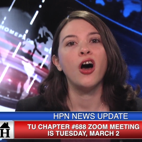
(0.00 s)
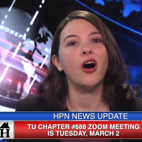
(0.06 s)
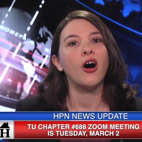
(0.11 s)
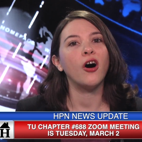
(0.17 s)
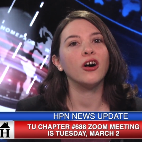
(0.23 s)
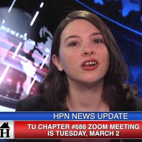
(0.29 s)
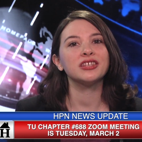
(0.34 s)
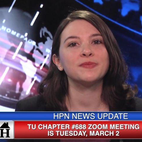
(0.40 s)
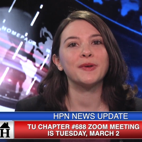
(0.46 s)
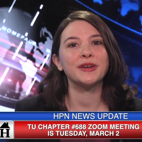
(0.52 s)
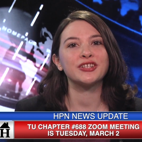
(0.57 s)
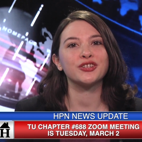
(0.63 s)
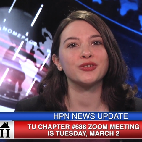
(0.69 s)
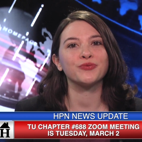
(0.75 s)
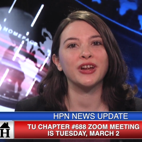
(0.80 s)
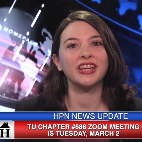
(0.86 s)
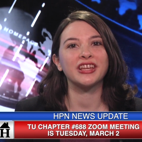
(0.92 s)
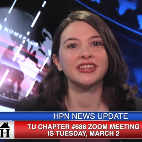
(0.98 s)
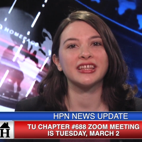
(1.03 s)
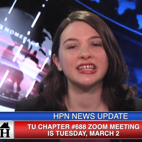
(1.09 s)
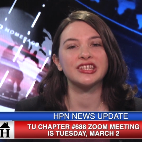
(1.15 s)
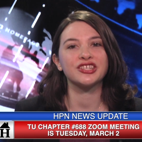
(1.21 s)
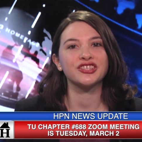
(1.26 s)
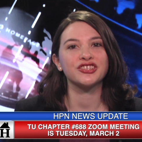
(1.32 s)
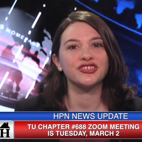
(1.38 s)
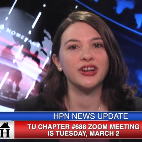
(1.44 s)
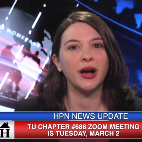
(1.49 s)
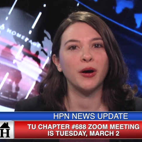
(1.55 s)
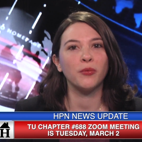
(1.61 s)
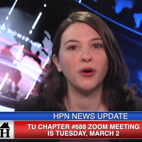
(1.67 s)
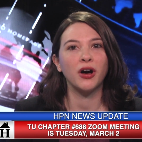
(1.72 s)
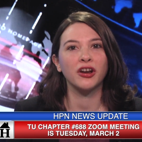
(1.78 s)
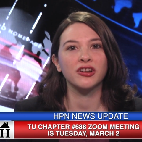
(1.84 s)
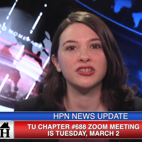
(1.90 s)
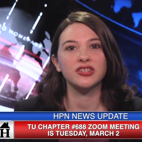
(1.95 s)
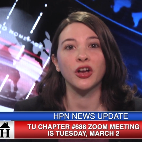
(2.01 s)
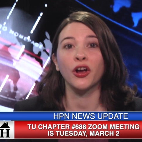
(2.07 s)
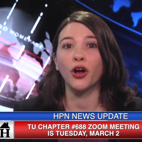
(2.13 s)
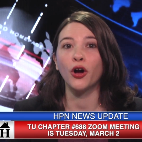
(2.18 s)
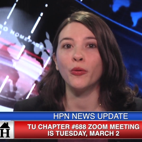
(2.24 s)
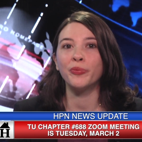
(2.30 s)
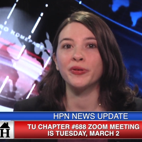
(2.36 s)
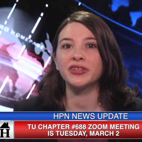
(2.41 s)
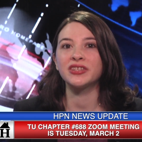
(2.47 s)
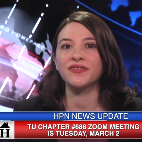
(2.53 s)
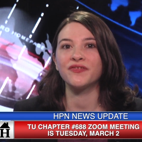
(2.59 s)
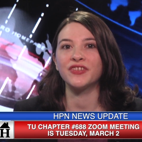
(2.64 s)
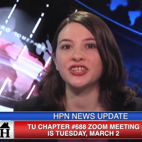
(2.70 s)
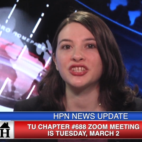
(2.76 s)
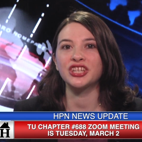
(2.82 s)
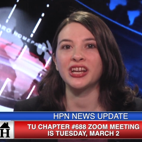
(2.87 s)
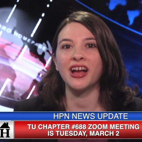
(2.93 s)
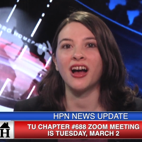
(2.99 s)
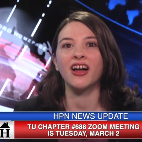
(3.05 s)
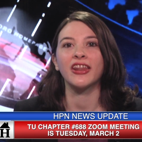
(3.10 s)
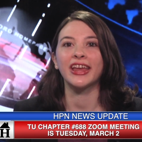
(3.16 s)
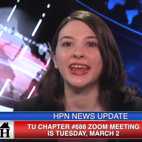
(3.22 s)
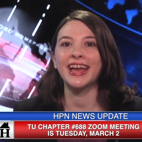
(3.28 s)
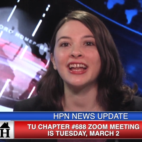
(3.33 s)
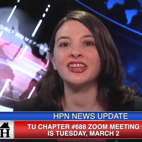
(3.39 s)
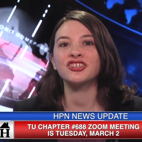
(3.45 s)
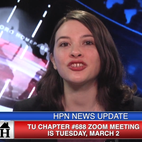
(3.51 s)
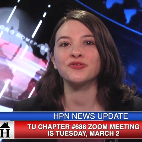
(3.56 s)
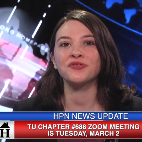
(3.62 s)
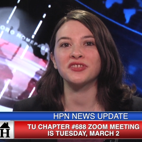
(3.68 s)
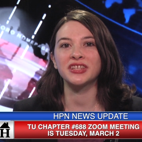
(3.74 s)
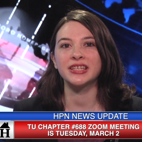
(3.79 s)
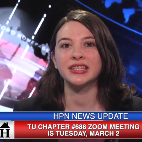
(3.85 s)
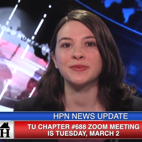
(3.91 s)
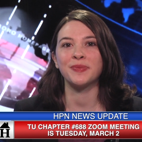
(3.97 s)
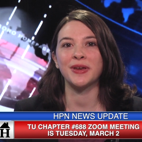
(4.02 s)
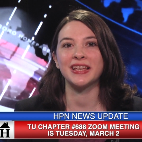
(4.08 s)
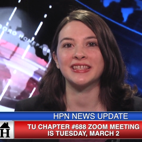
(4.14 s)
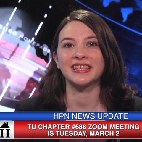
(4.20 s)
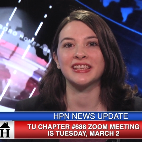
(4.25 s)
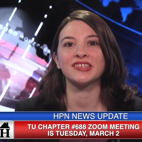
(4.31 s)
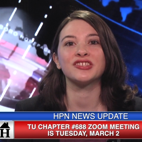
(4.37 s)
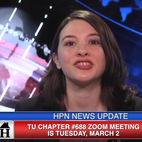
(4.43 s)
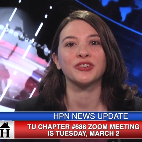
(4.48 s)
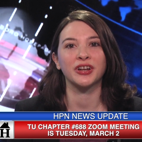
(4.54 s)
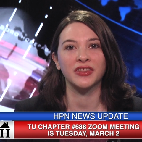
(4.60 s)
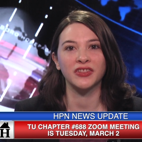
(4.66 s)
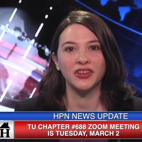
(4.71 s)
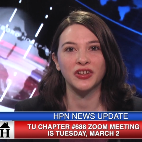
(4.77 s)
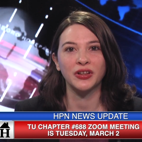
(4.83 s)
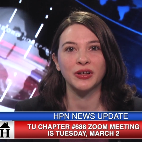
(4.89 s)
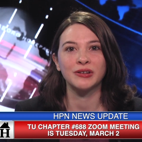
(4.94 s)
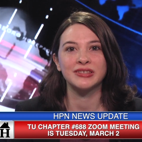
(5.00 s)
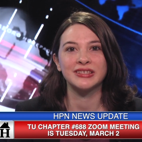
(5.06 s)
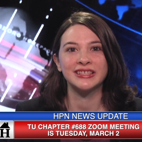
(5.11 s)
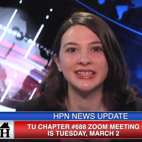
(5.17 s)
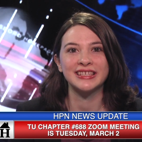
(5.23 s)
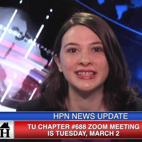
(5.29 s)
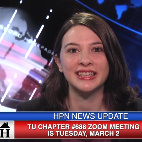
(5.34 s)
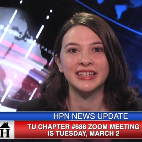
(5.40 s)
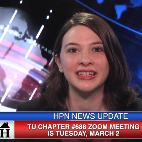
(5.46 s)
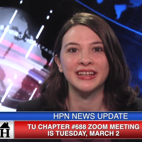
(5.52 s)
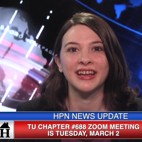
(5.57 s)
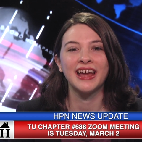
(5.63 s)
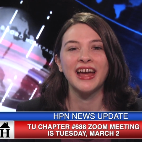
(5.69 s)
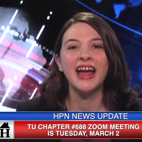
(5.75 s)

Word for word: All special regulation trout waters are open to fishing on a catch and release basis during the closed season.